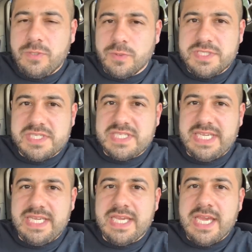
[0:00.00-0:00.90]
cool to
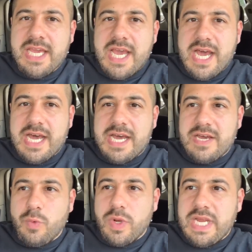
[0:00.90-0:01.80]
see
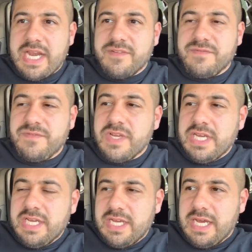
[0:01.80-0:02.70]
uh, what kind of
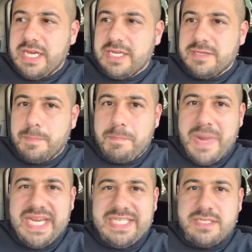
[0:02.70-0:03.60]
uh,
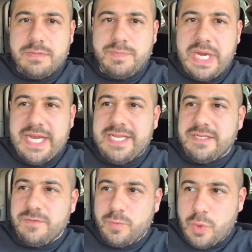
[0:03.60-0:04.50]
might
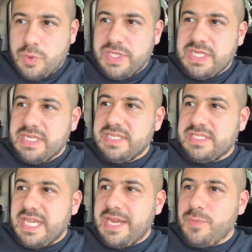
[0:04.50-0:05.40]
behind Ronan and
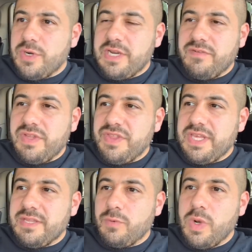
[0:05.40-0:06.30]
his hammer and
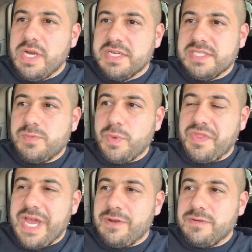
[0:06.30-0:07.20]
everything there was
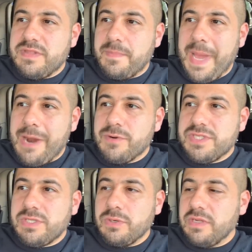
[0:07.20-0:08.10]
without the Power
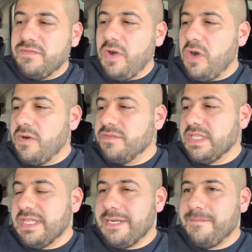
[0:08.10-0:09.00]
Stone involved.
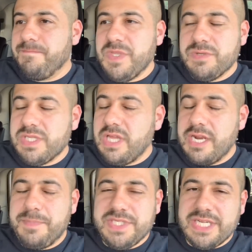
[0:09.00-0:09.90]
And there, there was a
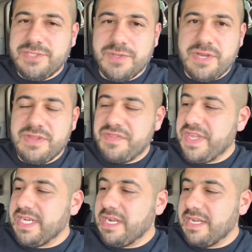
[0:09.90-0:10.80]
lot of potential there that they
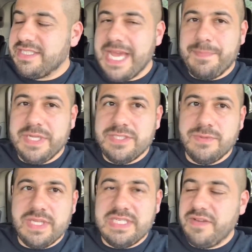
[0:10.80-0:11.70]
would not tap into,
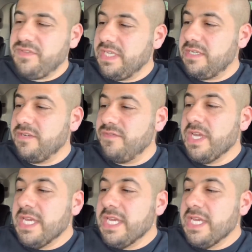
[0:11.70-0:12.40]
and they definitely could have